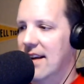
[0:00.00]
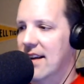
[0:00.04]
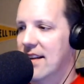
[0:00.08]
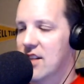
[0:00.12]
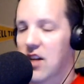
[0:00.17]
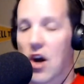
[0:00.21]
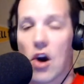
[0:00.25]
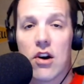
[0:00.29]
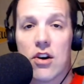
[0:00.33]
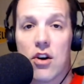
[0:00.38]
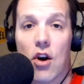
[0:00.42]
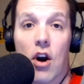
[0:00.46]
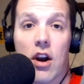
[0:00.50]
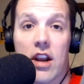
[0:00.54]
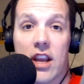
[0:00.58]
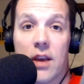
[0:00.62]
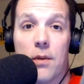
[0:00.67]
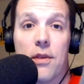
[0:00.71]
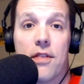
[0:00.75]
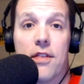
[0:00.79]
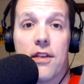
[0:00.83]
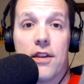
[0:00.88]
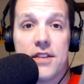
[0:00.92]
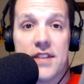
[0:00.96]
It's hard to argue
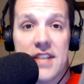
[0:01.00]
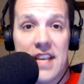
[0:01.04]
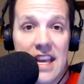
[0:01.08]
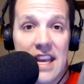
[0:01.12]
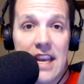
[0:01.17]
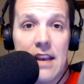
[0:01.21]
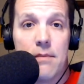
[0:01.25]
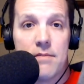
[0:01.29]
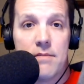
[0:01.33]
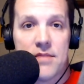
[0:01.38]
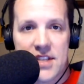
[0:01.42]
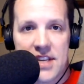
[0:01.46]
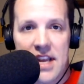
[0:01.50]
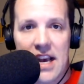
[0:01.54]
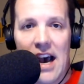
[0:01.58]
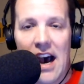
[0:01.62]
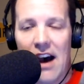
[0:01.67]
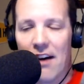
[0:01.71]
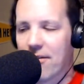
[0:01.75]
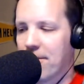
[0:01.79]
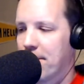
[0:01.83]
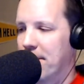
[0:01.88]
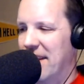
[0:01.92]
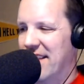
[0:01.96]
with the team
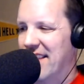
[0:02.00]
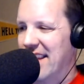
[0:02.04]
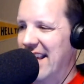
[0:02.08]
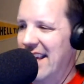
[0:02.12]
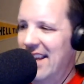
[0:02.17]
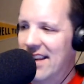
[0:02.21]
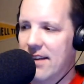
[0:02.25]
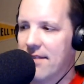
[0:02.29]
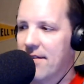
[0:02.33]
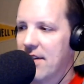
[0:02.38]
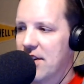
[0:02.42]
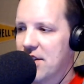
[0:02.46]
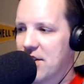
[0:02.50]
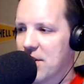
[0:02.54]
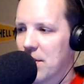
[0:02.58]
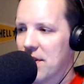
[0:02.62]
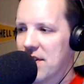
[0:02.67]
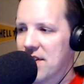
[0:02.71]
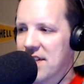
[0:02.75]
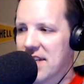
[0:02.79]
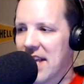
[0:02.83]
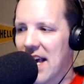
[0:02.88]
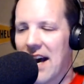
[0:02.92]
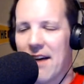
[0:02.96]
stuff, but the individual
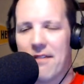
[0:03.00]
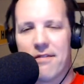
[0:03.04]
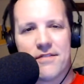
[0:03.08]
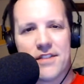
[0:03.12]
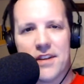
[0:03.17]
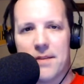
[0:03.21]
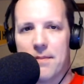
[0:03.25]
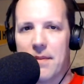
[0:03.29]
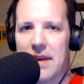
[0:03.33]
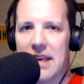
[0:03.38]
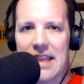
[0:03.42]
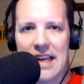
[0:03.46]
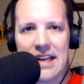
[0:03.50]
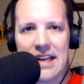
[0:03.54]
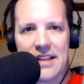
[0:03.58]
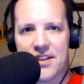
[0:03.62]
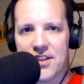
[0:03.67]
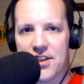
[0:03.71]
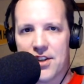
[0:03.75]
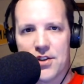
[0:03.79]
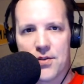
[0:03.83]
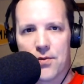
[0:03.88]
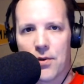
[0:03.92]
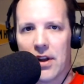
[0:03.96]
stuff, to me, that's
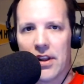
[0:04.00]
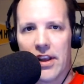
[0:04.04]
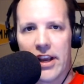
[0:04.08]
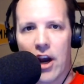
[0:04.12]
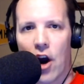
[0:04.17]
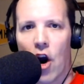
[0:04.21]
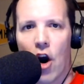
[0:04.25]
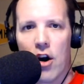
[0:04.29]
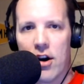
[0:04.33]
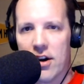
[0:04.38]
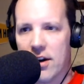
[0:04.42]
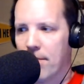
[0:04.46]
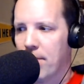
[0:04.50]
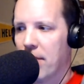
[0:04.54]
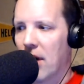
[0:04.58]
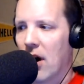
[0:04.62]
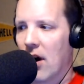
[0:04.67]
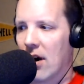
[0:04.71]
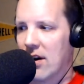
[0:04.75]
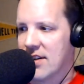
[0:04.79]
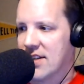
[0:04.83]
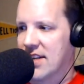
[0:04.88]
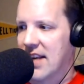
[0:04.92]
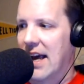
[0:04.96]
just really hard to
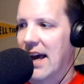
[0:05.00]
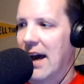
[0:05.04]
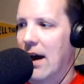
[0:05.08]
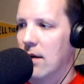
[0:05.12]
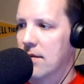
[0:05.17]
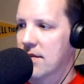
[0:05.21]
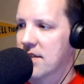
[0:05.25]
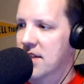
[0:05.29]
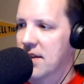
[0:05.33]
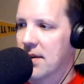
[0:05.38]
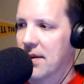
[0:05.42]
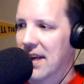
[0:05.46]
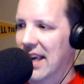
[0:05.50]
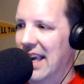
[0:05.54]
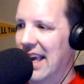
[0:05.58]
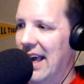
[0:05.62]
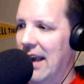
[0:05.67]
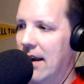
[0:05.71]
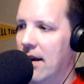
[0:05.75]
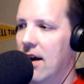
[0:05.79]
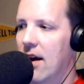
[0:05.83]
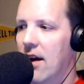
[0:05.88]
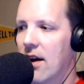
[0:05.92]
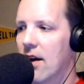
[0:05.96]
parse out. So
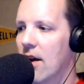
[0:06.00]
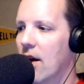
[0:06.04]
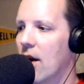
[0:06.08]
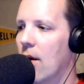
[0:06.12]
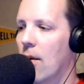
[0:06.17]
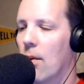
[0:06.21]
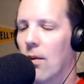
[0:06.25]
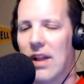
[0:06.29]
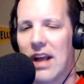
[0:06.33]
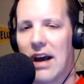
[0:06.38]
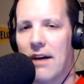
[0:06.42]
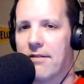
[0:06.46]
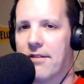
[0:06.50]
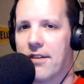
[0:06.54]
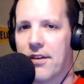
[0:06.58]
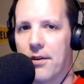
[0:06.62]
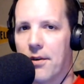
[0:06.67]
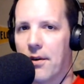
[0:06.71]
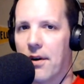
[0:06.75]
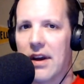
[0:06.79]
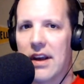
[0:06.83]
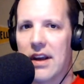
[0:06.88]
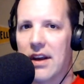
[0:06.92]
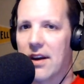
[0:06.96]
again, we'll have
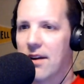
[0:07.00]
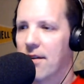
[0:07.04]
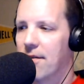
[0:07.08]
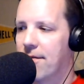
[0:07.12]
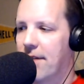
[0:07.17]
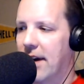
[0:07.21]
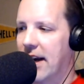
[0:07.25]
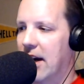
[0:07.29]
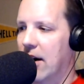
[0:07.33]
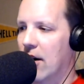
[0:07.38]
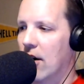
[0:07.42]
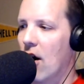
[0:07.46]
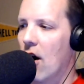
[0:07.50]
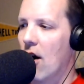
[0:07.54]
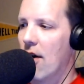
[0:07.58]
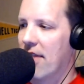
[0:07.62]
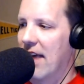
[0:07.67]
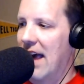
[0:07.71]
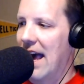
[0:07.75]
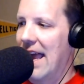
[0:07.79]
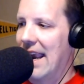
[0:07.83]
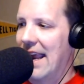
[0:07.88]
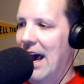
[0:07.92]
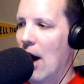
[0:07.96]
to figure all
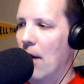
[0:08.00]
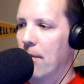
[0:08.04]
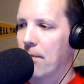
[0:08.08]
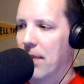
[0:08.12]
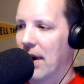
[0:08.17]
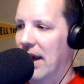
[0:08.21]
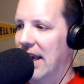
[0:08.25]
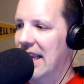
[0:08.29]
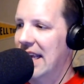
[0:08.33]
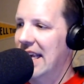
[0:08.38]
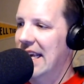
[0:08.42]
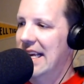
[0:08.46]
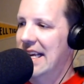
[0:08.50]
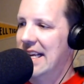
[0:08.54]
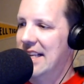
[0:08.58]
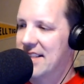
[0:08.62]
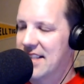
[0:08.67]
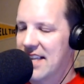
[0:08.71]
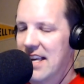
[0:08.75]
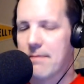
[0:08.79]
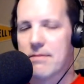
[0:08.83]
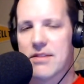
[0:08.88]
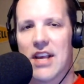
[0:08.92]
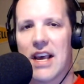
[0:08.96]
that out. But it
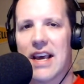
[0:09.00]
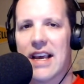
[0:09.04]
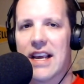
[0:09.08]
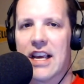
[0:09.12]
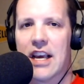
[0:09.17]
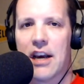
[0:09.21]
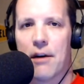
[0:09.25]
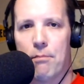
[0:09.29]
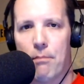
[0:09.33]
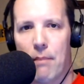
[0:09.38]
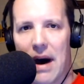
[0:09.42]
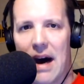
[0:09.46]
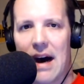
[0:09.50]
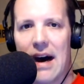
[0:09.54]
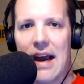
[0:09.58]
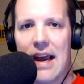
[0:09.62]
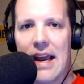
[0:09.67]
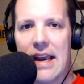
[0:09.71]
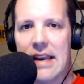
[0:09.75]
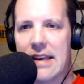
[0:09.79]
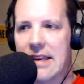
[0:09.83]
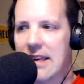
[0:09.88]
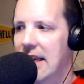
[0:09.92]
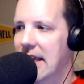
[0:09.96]
seems like
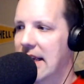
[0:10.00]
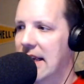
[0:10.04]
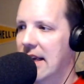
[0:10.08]
combined